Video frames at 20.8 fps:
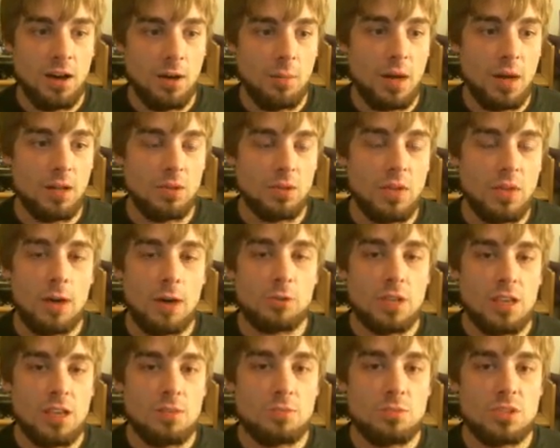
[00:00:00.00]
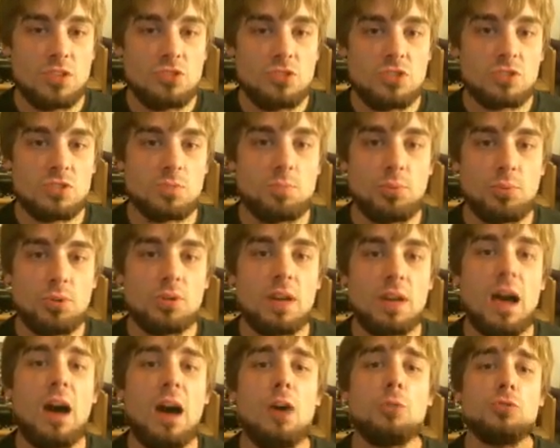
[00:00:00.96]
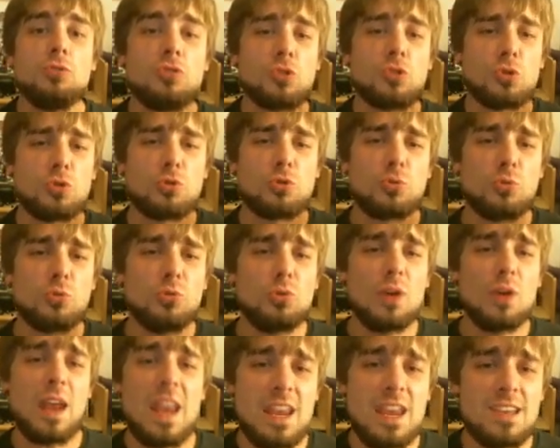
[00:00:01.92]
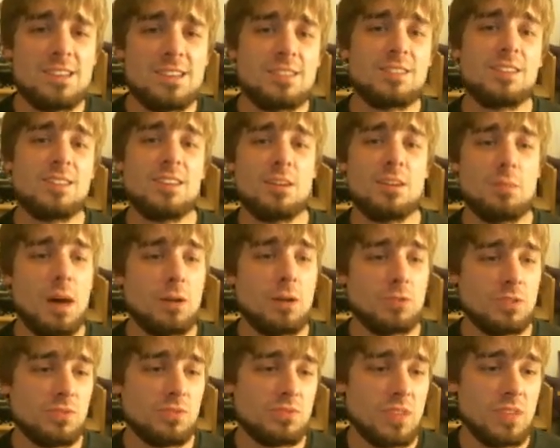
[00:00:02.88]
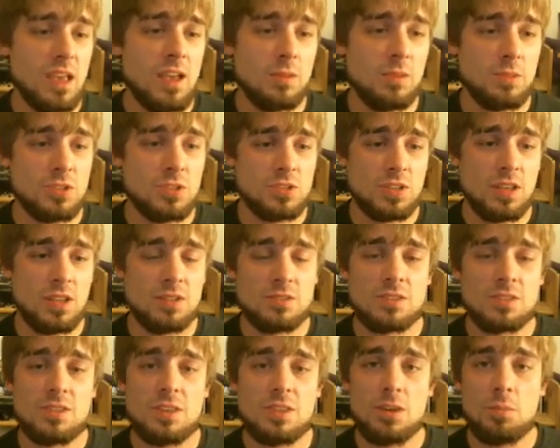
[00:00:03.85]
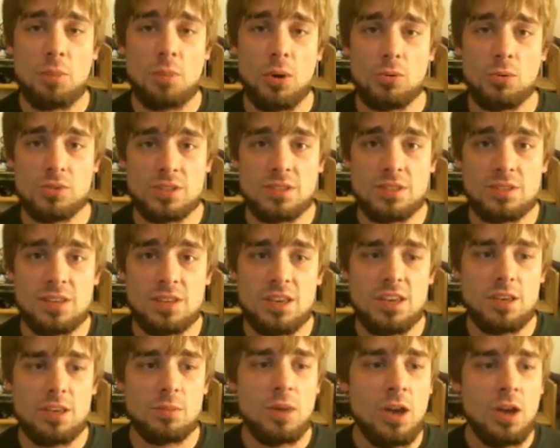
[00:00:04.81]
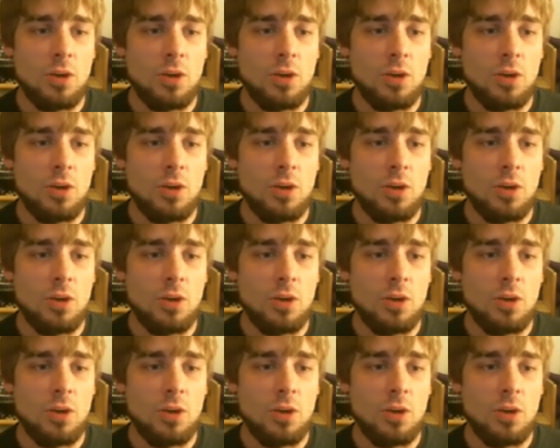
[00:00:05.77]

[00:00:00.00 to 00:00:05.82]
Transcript: allowed him to just put out crazy amounts of damage against the opposing team.